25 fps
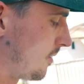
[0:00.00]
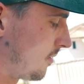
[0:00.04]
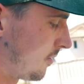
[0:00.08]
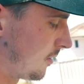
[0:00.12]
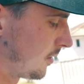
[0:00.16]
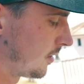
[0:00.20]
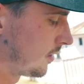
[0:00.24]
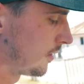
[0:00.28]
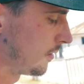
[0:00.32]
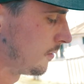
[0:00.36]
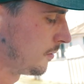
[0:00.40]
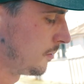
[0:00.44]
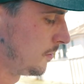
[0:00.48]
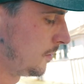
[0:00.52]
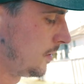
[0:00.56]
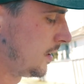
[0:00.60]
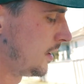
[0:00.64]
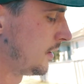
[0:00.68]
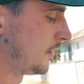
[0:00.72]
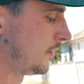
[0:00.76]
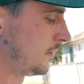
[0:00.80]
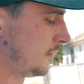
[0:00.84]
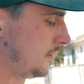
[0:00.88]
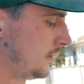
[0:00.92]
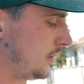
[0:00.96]
third
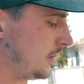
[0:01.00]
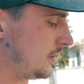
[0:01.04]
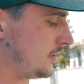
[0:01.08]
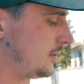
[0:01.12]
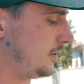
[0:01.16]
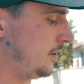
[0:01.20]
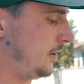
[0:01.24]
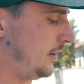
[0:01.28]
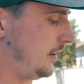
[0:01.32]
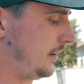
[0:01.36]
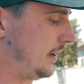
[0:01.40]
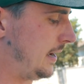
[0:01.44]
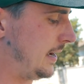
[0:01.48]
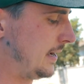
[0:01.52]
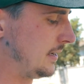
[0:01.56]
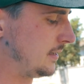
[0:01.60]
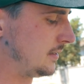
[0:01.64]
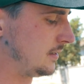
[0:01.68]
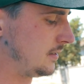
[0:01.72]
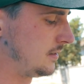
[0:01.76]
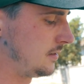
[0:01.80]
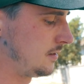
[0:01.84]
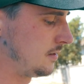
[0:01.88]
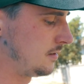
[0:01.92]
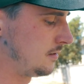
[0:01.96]
one that's not
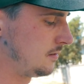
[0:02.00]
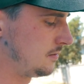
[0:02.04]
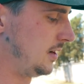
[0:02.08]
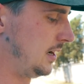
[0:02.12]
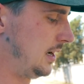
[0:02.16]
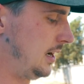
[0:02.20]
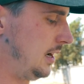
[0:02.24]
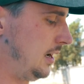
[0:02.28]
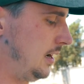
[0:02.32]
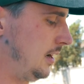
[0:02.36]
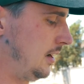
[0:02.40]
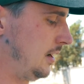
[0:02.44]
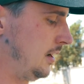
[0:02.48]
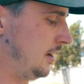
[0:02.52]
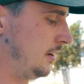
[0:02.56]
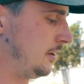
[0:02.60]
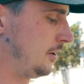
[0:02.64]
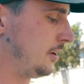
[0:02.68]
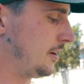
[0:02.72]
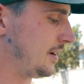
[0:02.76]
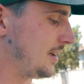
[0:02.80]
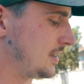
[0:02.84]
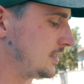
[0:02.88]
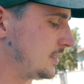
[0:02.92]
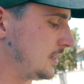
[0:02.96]
as uh,
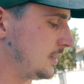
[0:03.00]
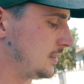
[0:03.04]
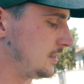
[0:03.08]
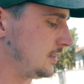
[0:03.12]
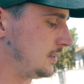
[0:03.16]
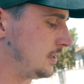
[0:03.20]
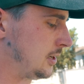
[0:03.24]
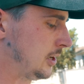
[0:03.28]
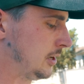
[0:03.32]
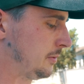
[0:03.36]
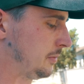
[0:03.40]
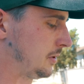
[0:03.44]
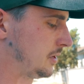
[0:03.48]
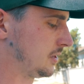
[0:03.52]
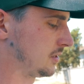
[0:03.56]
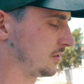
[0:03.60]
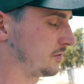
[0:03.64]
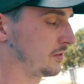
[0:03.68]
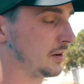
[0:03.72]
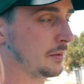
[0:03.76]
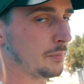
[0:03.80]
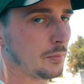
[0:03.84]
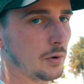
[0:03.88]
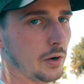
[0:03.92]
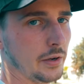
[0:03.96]
not as necessary because of
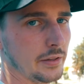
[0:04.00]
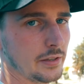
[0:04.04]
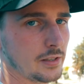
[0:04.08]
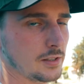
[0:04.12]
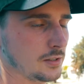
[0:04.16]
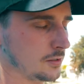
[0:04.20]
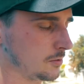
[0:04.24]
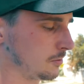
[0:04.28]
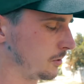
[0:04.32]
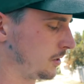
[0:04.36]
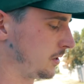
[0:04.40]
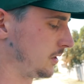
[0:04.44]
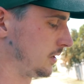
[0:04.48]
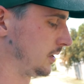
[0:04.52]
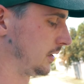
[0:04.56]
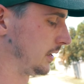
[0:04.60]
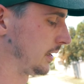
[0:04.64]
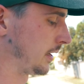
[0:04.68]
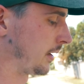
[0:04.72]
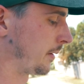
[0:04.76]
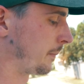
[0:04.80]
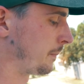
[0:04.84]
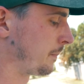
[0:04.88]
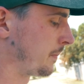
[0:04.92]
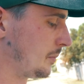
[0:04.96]
how bright this screen can
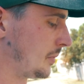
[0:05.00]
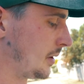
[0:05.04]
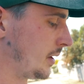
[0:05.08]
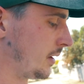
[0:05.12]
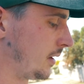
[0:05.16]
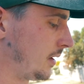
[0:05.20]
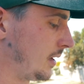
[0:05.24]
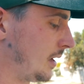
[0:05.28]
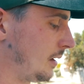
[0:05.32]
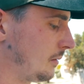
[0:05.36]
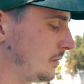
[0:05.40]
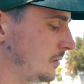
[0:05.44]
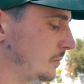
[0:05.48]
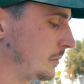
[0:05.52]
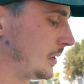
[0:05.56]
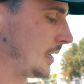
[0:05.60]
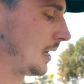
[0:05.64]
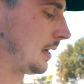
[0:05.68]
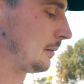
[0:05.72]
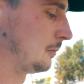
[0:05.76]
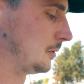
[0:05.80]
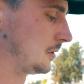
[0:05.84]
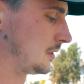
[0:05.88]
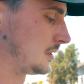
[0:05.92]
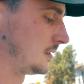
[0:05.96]
get, but it keeps me
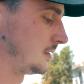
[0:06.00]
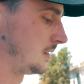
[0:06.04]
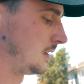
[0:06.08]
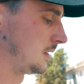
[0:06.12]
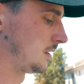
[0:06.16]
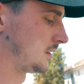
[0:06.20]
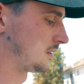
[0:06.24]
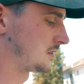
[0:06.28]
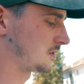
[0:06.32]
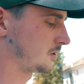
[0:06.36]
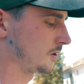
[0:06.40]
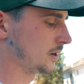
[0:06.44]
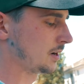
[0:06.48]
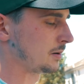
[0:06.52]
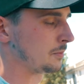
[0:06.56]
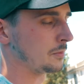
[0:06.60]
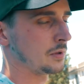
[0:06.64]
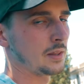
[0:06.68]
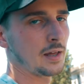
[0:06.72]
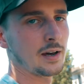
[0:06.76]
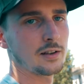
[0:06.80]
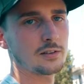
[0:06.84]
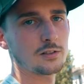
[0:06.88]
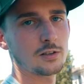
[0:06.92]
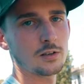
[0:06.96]
able to see the screen
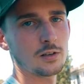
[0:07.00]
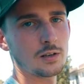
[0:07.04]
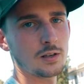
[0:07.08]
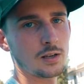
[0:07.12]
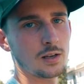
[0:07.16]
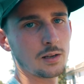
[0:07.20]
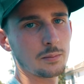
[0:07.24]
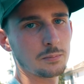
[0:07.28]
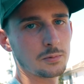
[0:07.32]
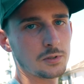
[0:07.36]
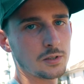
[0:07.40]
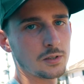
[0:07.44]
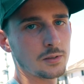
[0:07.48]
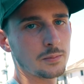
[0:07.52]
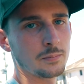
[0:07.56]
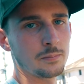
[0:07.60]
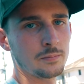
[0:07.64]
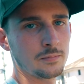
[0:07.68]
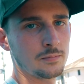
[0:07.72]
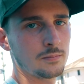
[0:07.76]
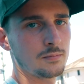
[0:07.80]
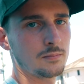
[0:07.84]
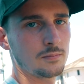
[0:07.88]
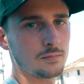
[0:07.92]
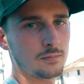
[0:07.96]
without turning up to
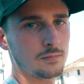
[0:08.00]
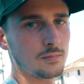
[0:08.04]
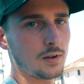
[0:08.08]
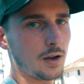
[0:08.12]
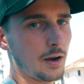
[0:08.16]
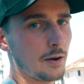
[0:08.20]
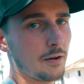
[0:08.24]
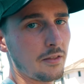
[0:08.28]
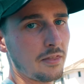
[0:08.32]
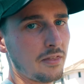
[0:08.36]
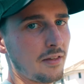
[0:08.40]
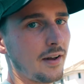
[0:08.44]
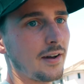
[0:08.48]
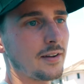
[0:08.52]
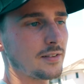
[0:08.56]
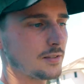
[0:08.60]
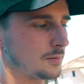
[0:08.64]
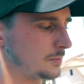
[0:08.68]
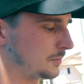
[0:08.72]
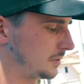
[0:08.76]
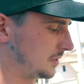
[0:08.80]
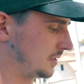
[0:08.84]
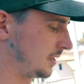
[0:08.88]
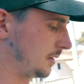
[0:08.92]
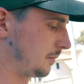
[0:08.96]
a
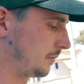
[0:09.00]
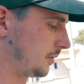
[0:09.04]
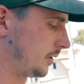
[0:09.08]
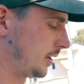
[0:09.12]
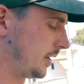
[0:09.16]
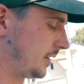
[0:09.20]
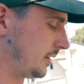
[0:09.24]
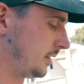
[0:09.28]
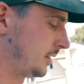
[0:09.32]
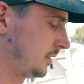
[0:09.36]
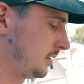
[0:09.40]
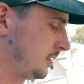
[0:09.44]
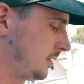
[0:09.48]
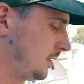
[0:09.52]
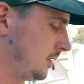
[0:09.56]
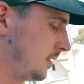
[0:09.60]
thousand percent brightness,